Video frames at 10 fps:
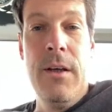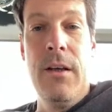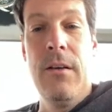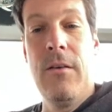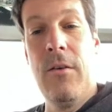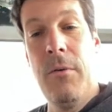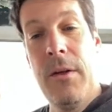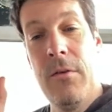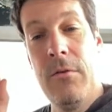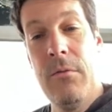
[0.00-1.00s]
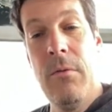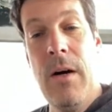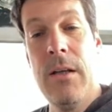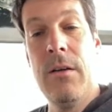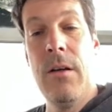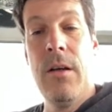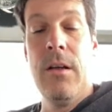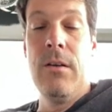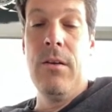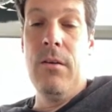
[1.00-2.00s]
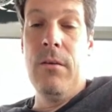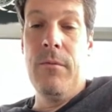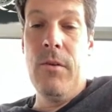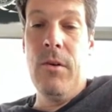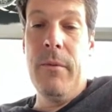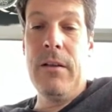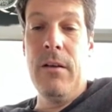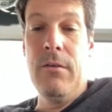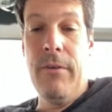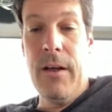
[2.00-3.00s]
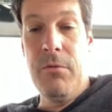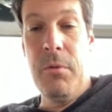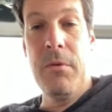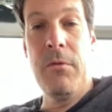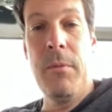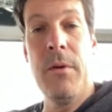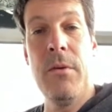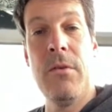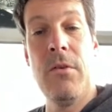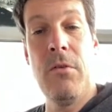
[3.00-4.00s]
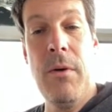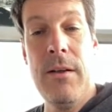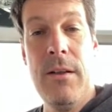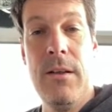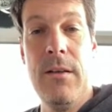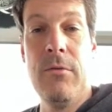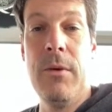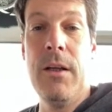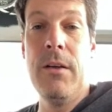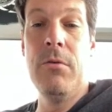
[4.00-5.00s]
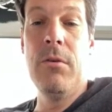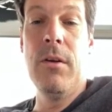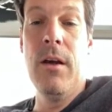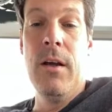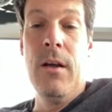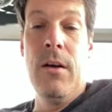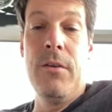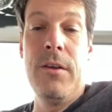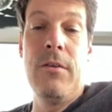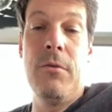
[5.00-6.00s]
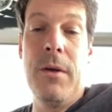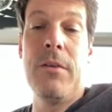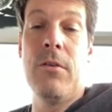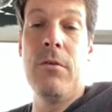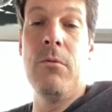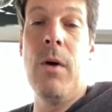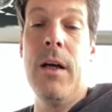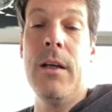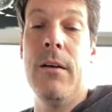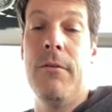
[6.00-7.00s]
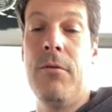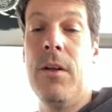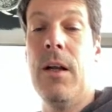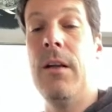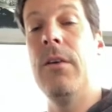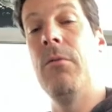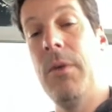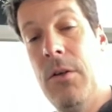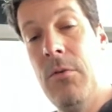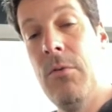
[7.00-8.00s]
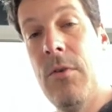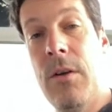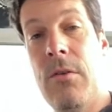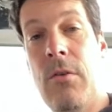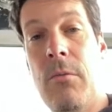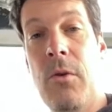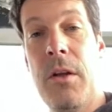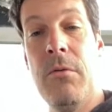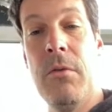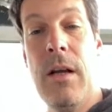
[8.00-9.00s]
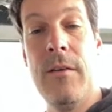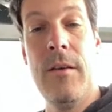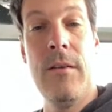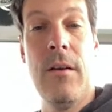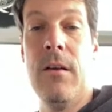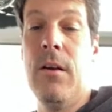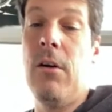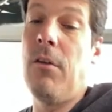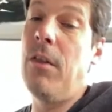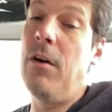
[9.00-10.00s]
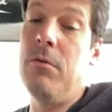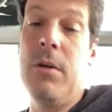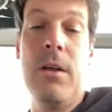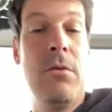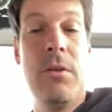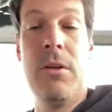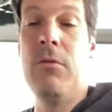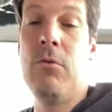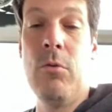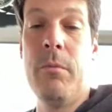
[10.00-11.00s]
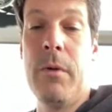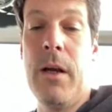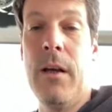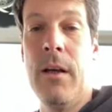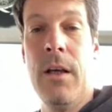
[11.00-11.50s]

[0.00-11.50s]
It's the reason why the the matter is very transparent. The quality is really good, and this is the reason why finally we use the Murano glasses, and now we continue to play